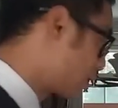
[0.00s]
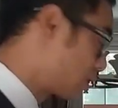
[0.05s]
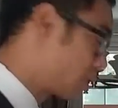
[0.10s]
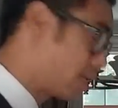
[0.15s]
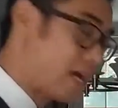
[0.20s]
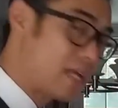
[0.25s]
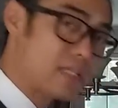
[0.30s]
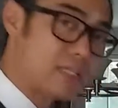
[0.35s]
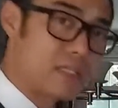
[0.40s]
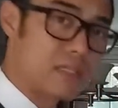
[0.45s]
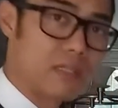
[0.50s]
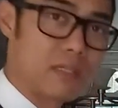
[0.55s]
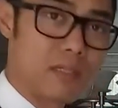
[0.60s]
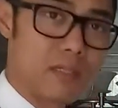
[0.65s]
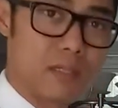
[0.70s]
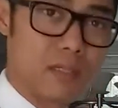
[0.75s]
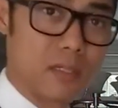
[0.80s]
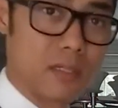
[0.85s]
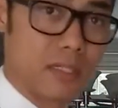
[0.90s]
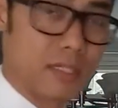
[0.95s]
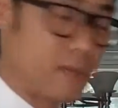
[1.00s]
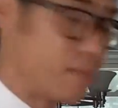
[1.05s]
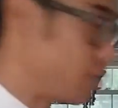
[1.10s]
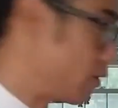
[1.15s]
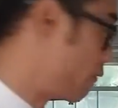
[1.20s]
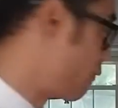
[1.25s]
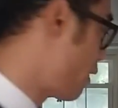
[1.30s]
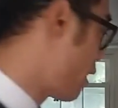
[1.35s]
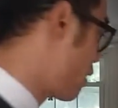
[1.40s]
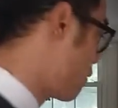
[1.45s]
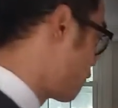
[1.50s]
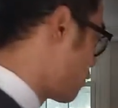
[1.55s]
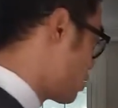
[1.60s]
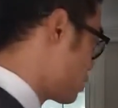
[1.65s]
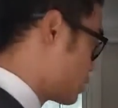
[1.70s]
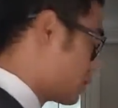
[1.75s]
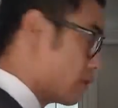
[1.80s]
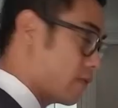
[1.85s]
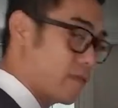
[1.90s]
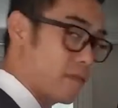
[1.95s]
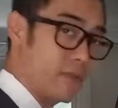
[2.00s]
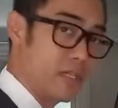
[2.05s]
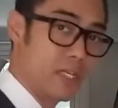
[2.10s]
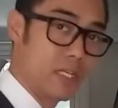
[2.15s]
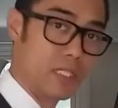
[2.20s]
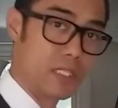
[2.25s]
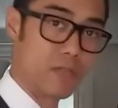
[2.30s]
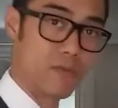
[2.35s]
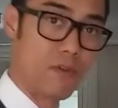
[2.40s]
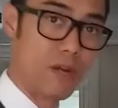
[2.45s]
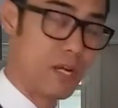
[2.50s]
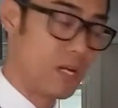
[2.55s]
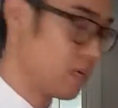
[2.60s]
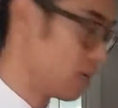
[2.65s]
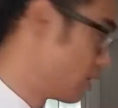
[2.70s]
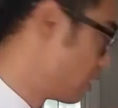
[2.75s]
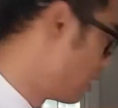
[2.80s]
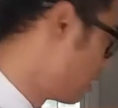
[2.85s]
that's the simplified version of this, right?